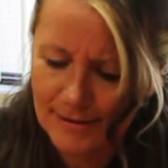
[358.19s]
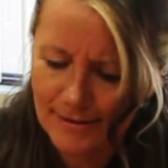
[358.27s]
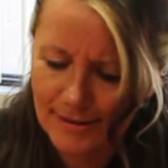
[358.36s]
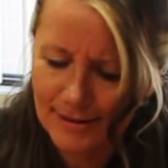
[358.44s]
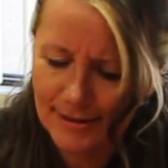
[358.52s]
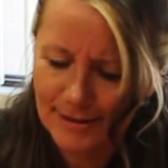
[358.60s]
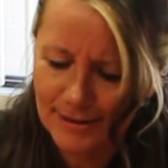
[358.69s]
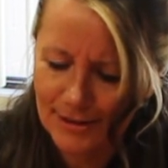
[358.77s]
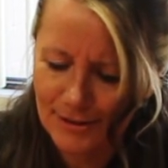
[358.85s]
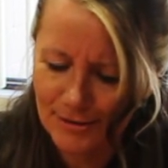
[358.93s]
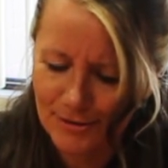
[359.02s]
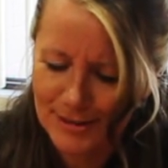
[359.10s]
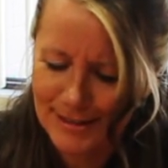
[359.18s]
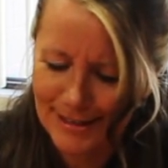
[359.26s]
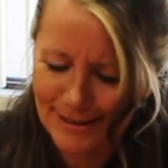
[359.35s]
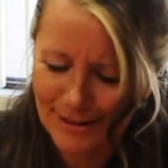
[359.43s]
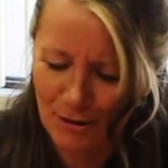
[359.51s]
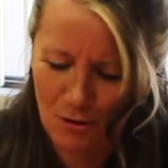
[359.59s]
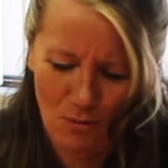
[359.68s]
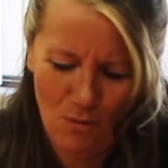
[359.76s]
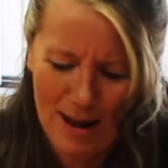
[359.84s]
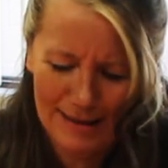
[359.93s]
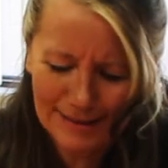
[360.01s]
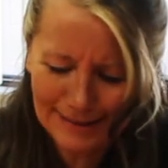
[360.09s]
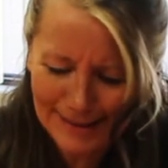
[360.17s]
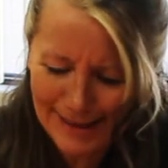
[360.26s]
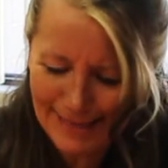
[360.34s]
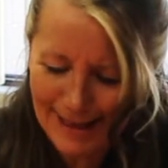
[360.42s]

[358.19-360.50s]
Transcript: are you gonna do? Sit there quietly?